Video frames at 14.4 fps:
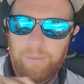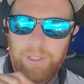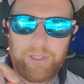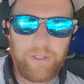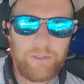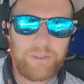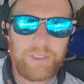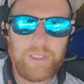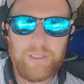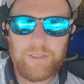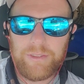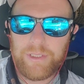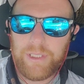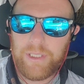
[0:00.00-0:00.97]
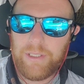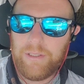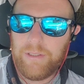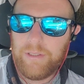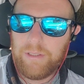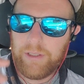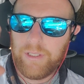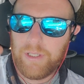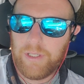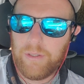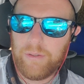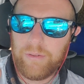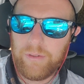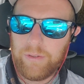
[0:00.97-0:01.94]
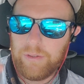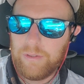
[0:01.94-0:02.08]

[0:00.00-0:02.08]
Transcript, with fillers: window seals that, you know,